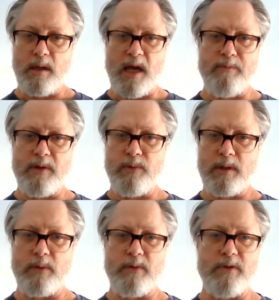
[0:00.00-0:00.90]
I've been
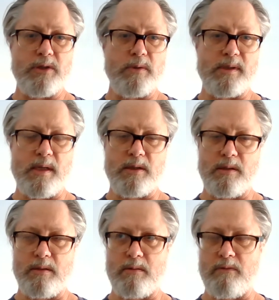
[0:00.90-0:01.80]
working with
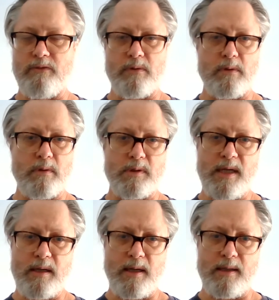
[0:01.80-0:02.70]
visualization for
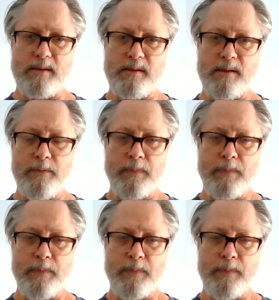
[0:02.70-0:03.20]
decades,